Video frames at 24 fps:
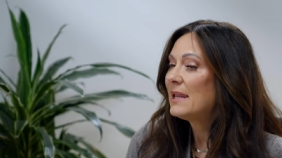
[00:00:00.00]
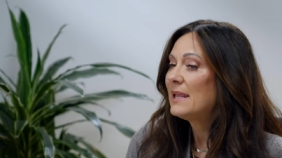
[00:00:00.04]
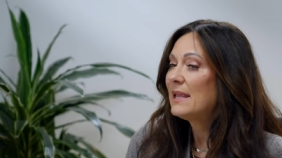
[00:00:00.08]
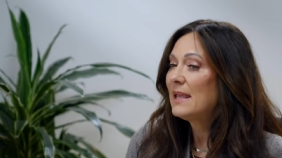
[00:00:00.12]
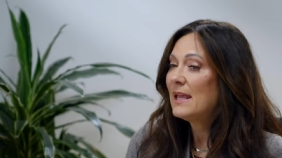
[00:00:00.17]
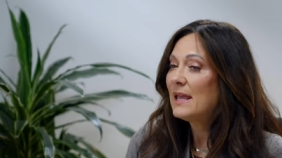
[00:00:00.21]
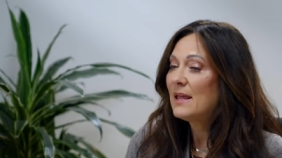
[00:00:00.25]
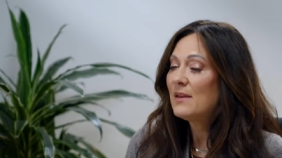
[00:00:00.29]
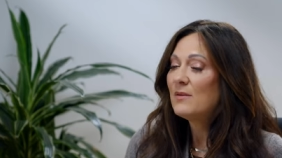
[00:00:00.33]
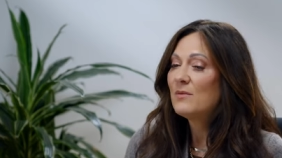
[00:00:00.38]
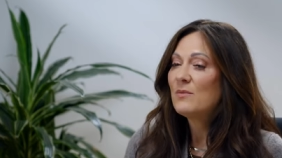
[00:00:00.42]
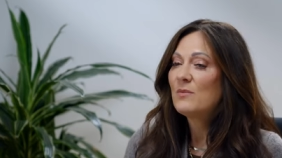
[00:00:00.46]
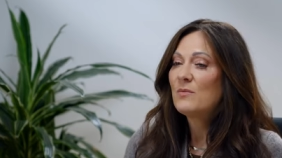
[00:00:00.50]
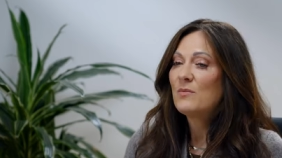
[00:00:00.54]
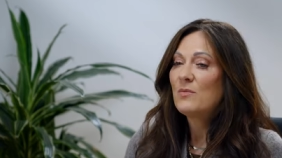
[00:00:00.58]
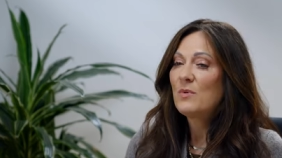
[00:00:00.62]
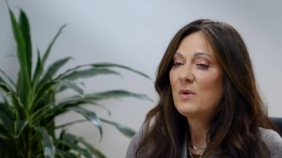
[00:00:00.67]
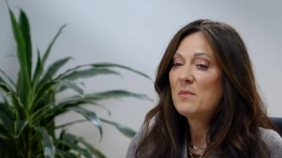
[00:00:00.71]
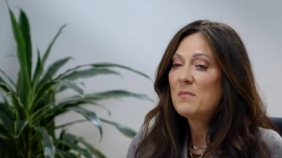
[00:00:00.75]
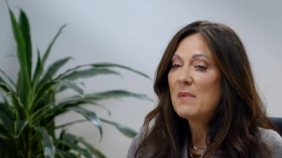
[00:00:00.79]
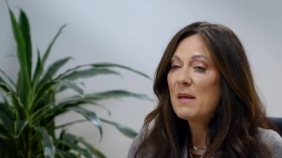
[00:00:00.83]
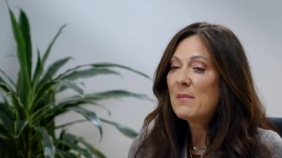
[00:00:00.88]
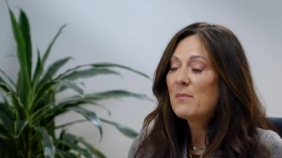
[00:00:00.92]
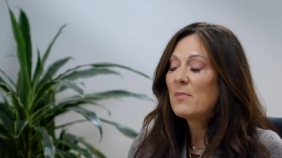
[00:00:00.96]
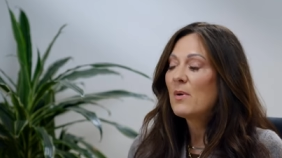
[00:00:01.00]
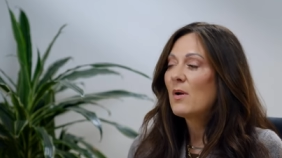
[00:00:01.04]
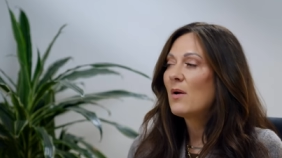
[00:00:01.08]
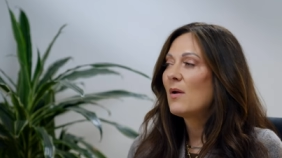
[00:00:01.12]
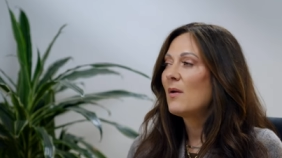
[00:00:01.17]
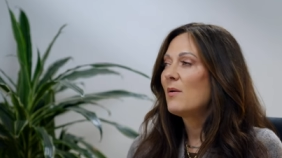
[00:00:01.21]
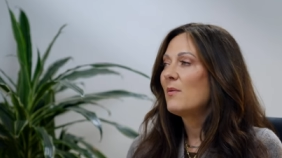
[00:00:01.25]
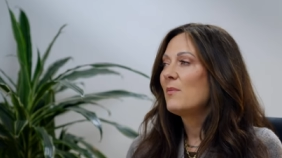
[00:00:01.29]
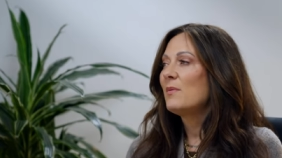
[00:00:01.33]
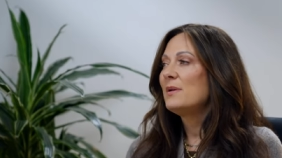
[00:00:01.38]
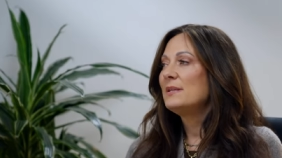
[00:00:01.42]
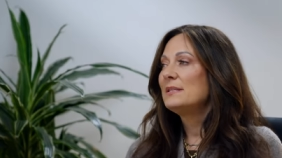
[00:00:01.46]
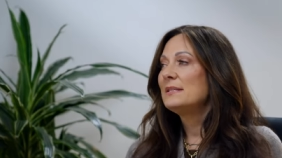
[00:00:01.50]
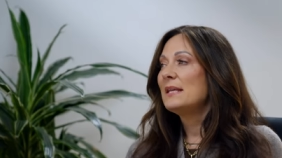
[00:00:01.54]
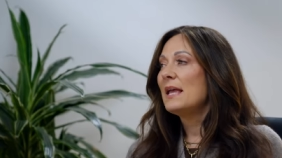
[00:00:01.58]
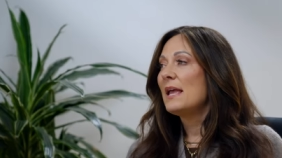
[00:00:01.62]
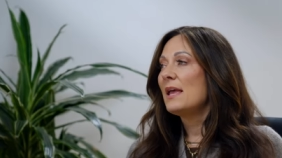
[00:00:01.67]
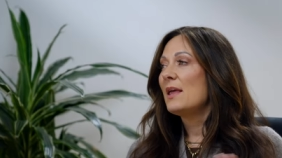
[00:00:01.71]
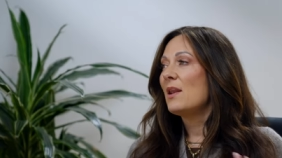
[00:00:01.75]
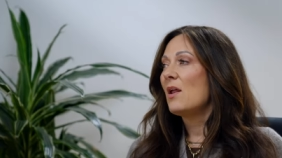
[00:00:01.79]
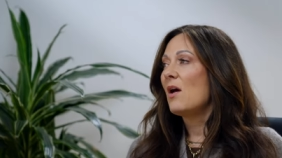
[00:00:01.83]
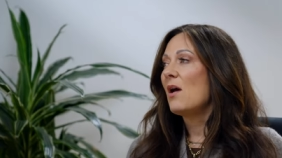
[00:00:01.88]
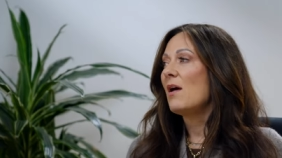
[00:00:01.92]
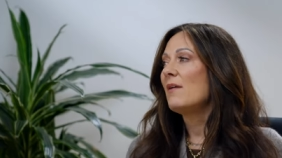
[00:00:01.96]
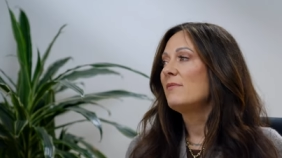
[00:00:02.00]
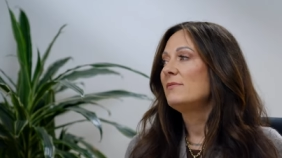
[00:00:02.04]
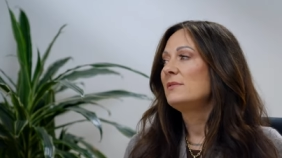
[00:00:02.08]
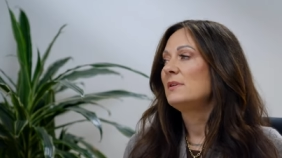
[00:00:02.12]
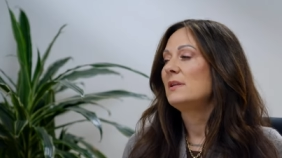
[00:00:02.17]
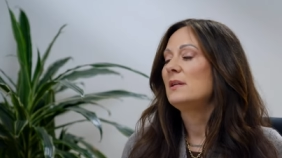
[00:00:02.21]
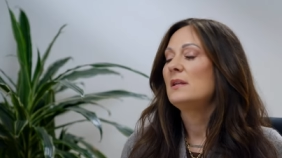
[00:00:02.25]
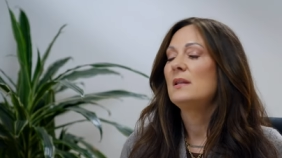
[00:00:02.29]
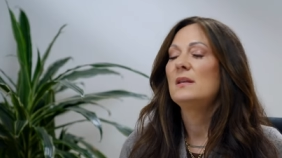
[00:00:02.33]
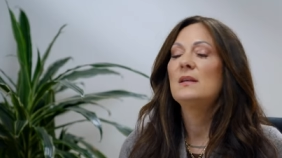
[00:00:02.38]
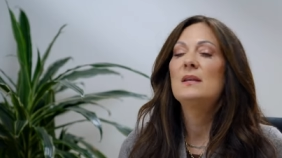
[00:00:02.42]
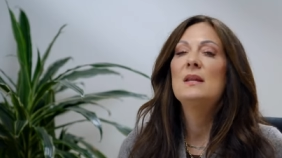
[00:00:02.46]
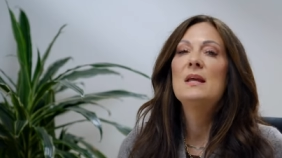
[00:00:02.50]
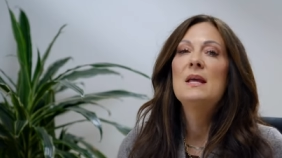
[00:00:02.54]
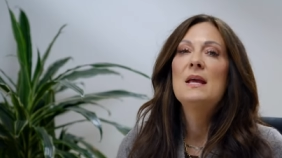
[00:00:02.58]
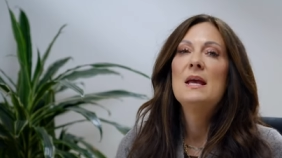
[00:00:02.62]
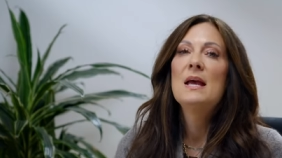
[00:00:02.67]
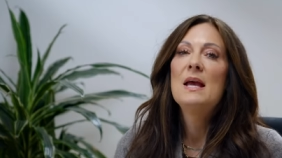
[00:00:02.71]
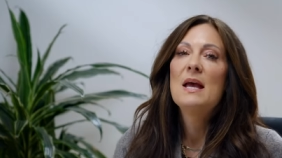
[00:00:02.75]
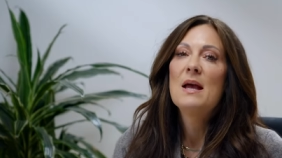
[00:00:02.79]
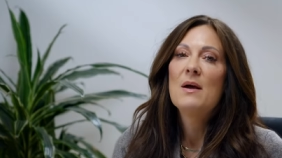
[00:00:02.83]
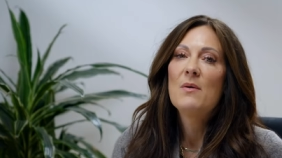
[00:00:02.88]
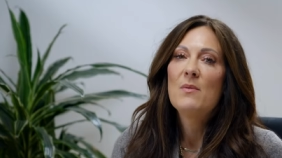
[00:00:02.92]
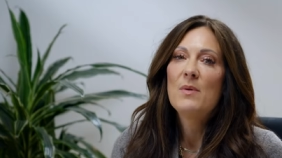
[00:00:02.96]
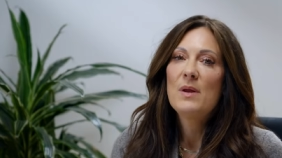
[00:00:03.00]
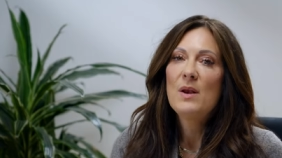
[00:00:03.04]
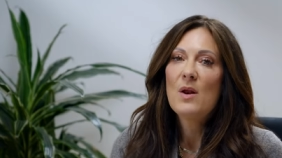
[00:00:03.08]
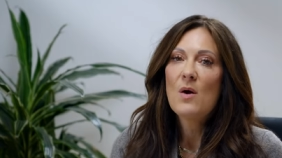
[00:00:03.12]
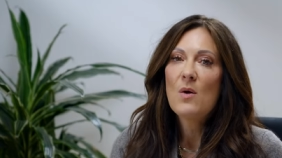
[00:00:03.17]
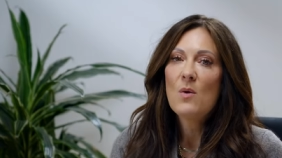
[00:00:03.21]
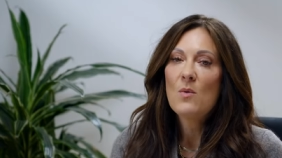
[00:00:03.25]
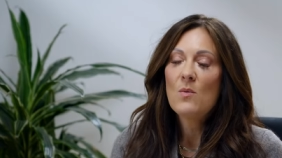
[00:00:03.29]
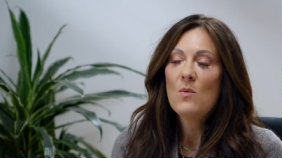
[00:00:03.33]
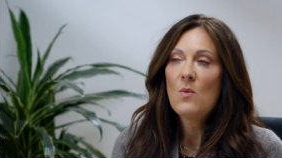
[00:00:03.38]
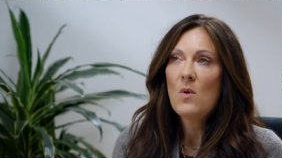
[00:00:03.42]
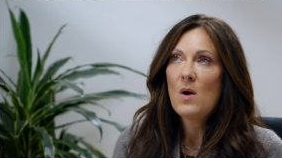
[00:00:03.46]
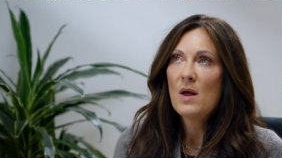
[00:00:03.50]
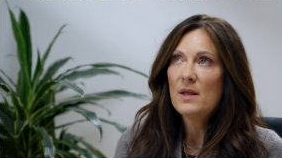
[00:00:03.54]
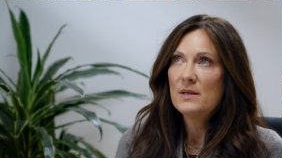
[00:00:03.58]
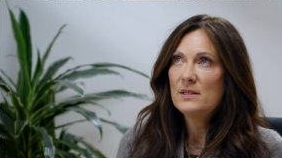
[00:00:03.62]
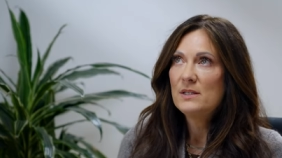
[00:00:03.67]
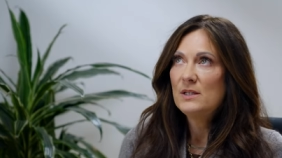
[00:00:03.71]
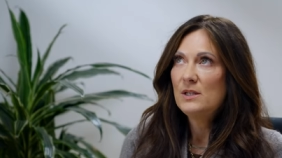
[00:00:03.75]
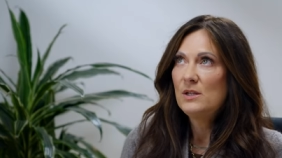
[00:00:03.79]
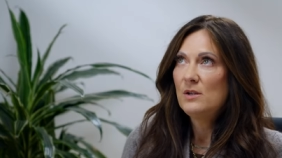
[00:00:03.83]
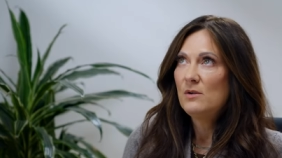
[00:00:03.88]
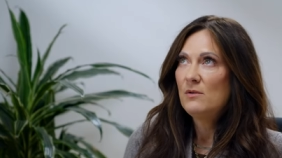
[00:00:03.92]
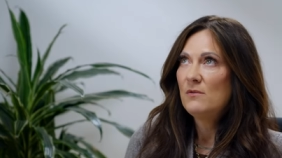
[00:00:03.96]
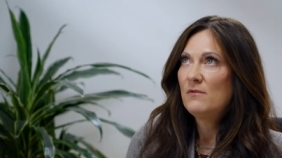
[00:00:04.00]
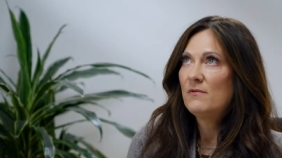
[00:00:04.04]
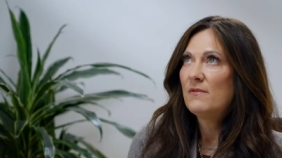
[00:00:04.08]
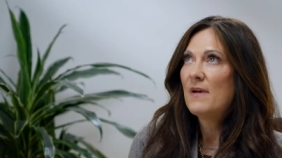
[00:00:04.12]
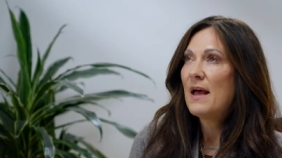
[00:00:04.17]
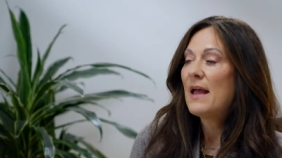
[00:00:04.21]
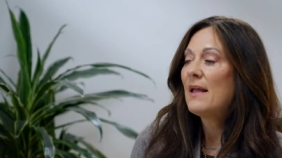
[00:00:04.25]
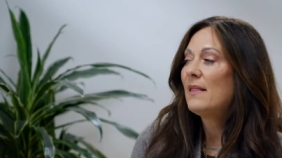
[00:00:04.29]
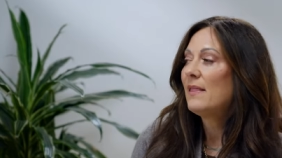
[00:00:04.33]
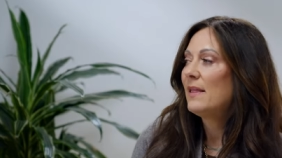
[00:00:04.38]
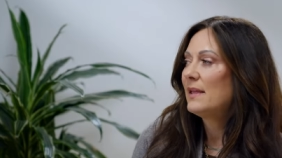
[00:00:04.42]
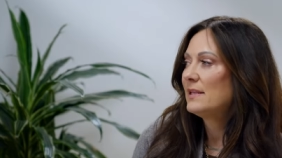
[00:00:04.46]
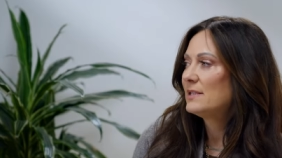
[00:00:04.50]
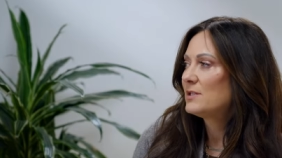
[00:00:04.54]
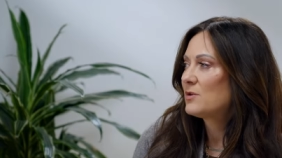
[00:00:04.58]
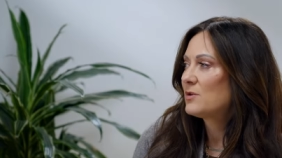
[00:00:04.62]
again, remember, we say it often, we don't want to violate